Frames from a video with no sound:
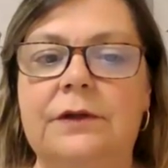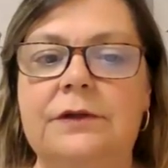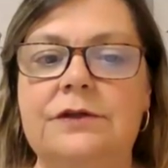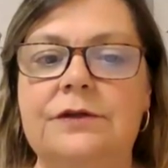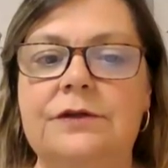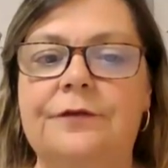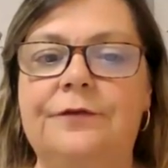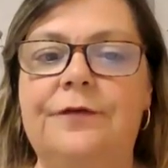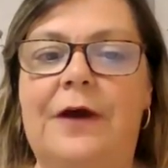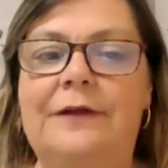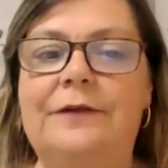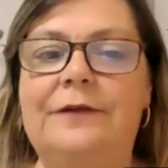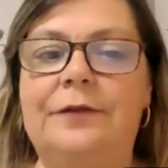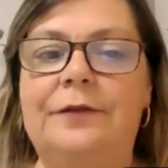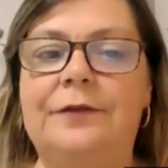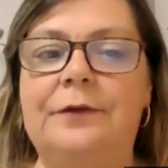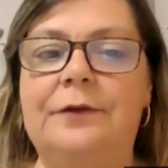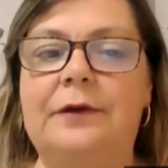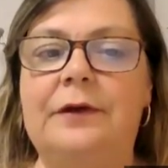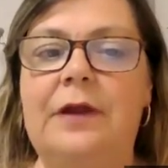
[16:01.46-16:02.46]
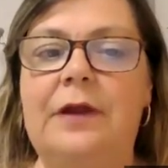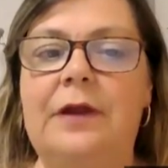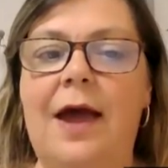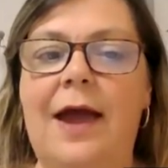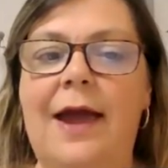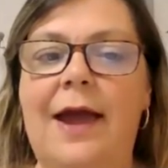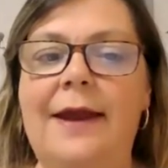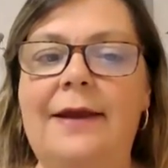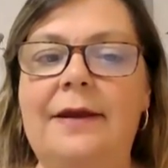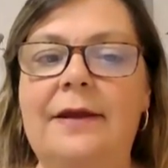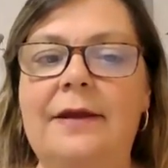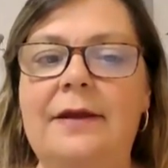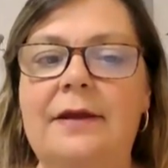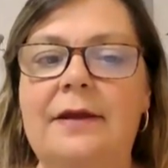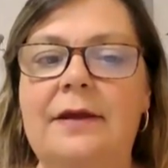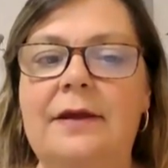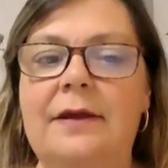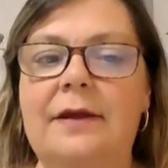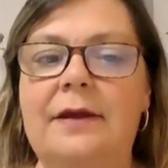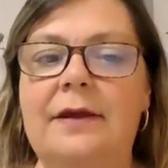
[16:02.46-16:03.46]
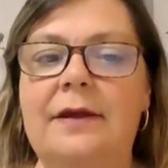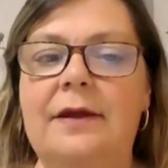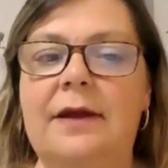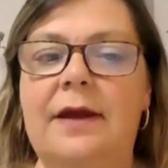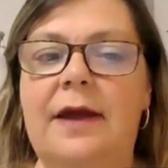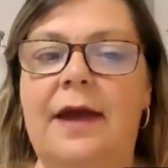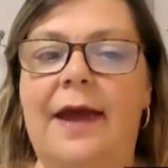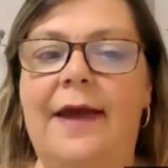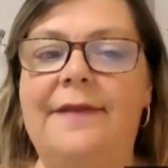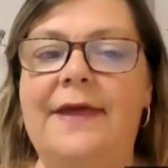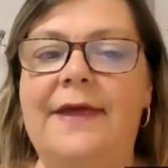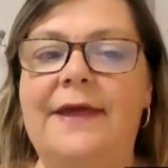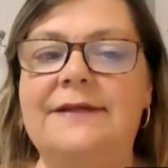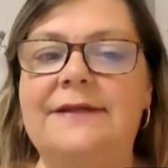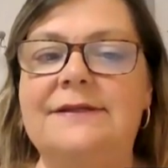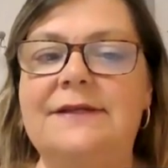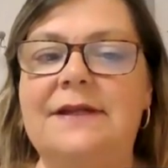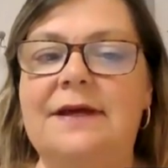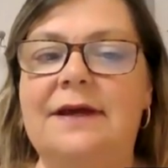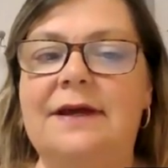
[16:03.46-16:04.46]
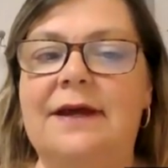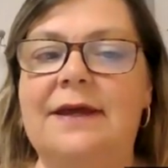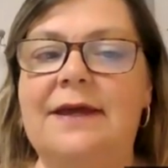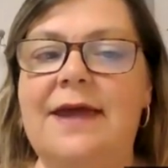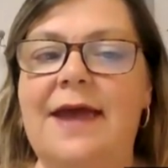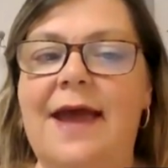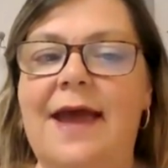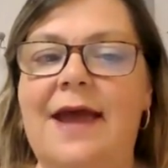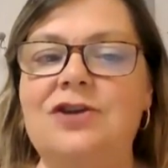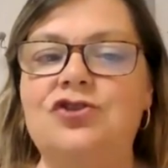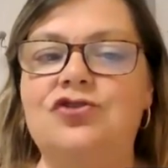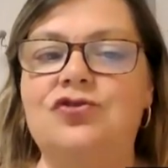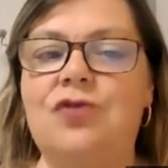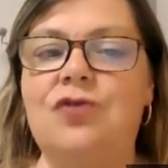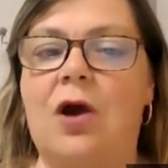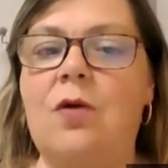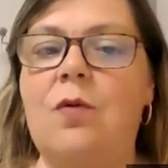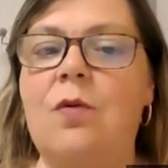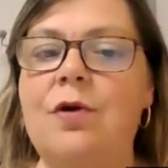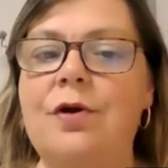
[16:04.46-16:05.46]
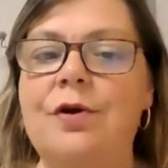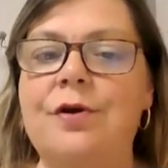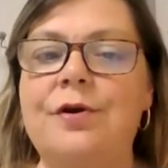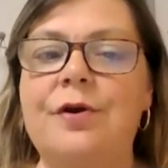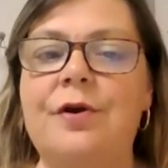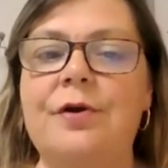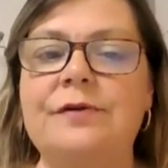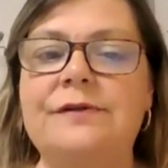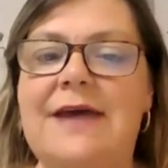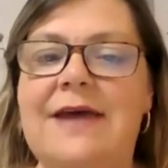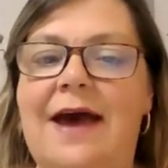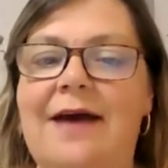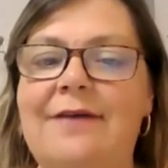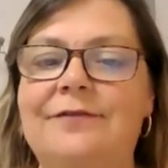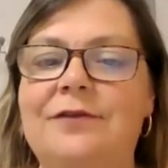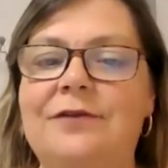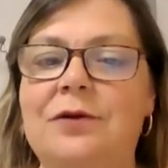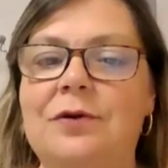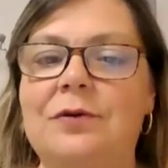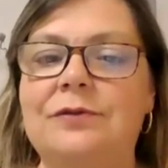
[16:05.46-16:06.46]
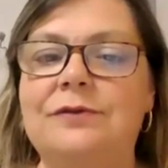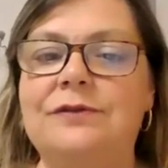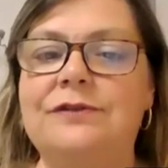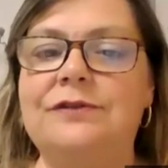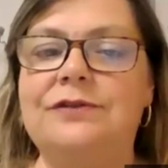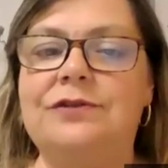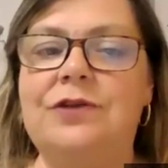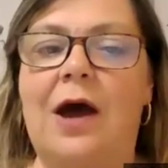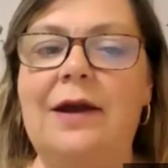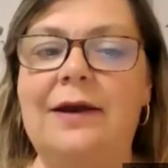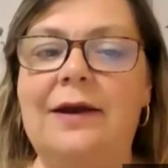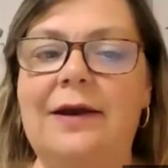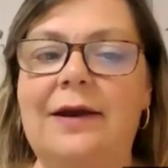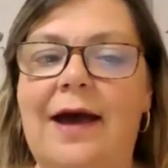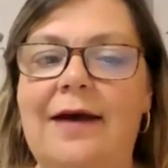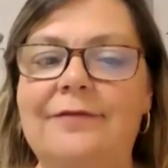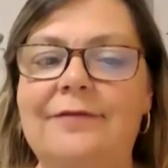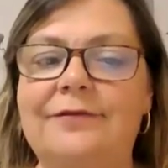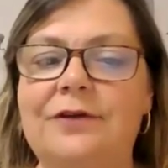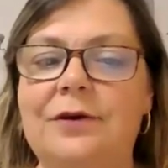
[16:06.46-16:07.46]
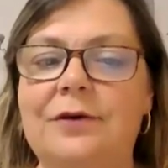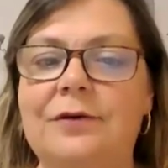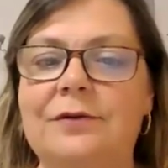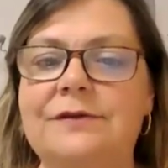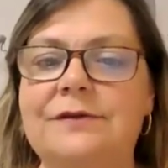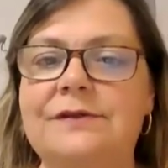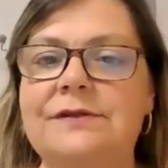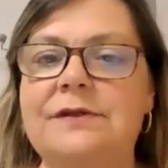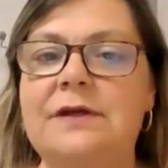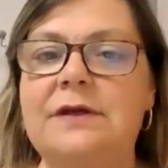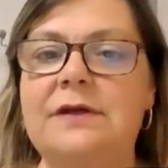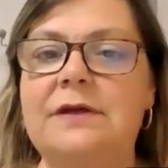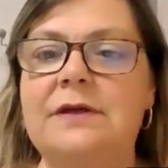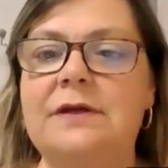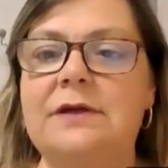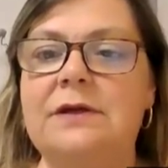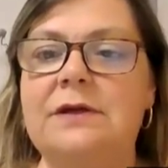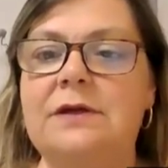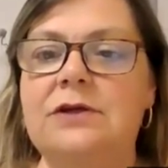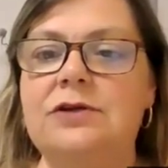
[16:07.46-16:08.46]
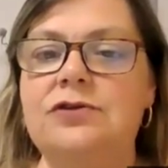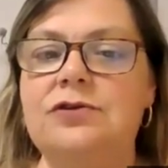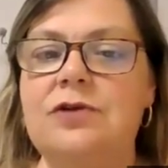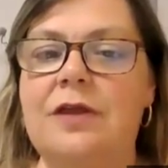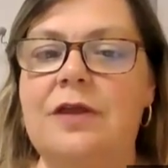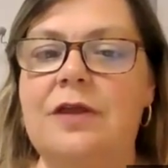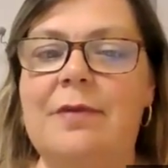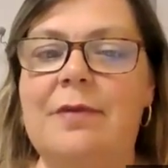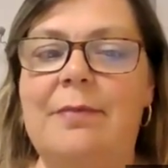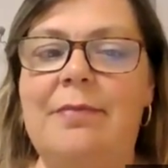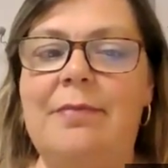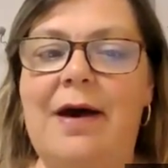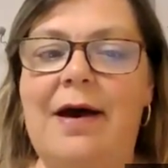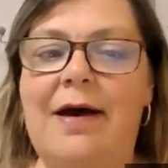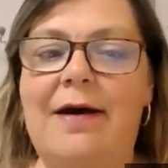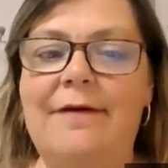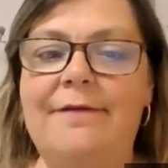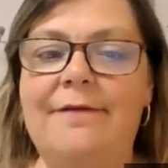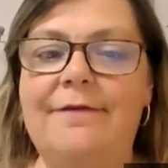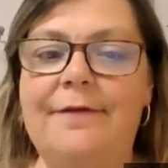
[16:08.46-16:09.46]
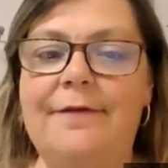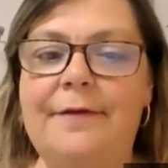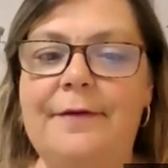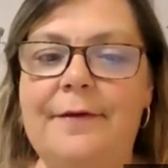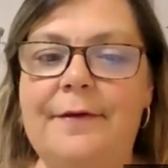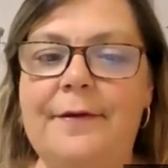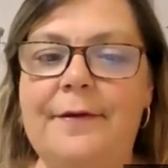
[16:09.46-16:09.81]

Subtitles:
So find the third line, and then again, draw quarter notes, half notes, dotted half notes, draw them above.